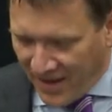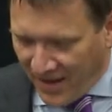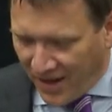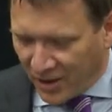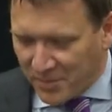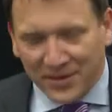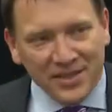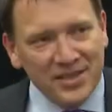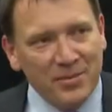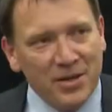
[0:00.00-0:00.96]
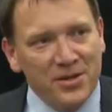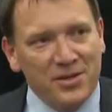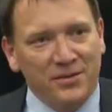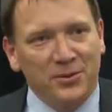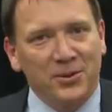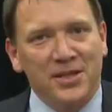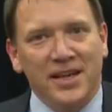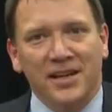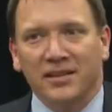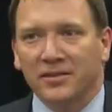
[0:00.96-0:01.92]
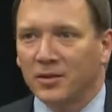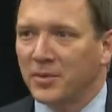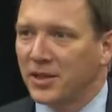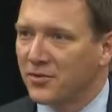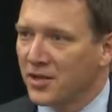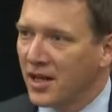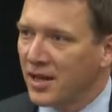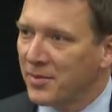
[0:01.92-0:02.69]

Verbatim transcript: I'll admit that some areas of law sound a little bit dry,